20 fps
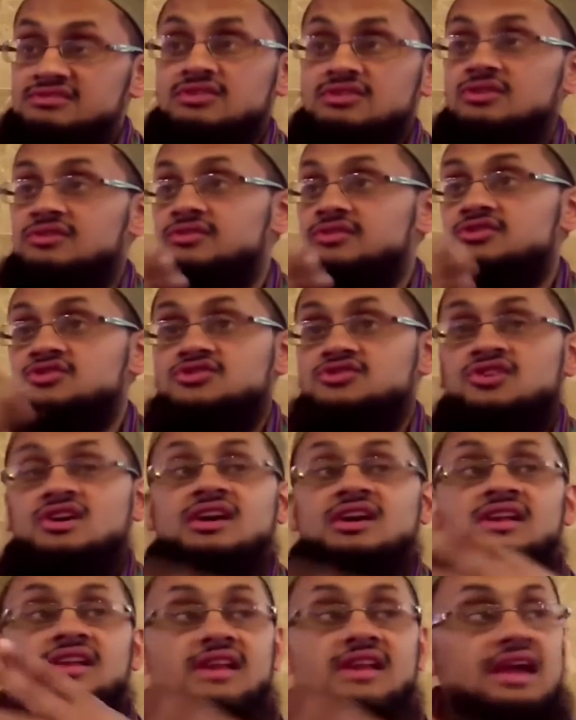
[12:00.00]
if you
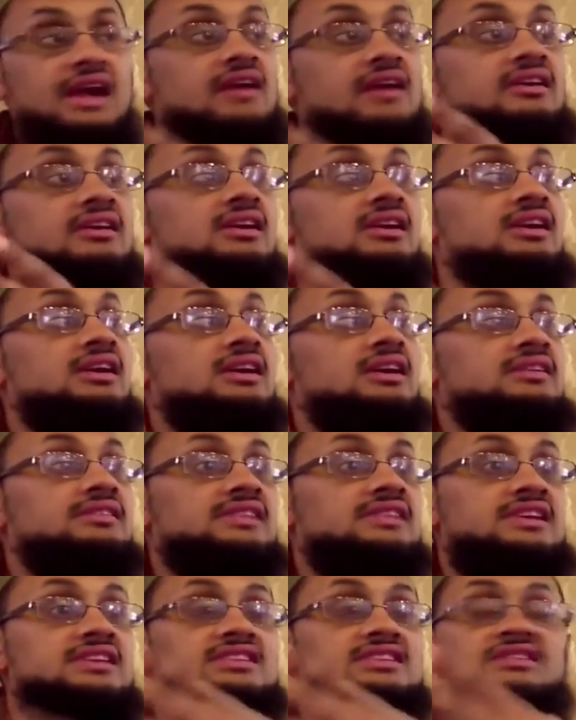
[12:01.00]
trial and error,
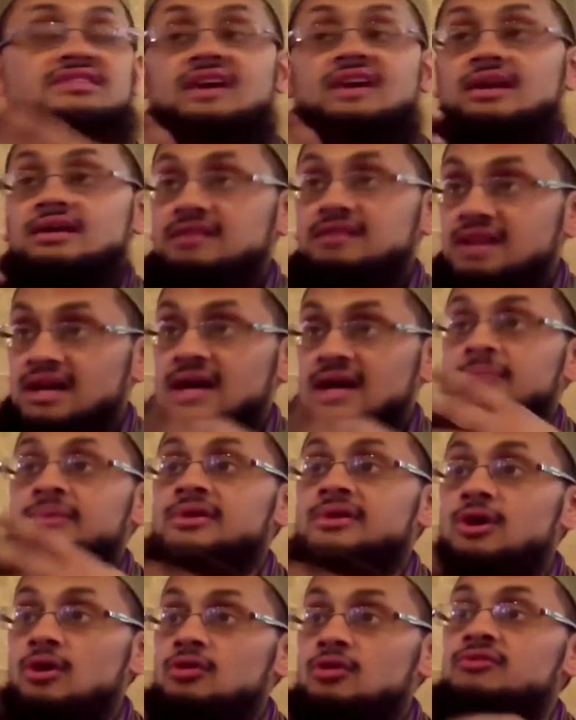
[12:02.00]
things that have
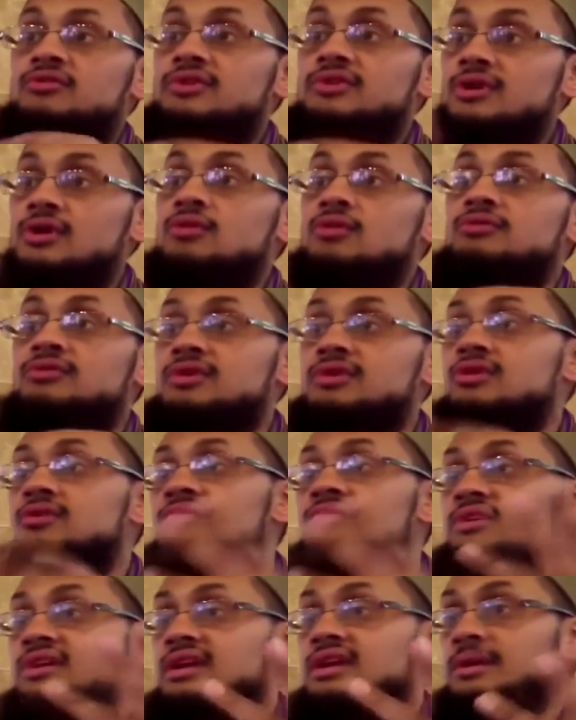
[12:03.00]
happened over and over and
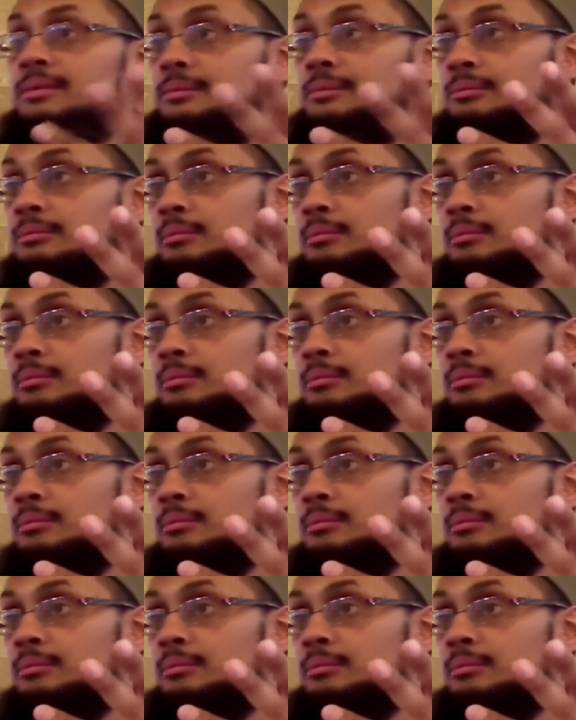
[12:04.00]
over again.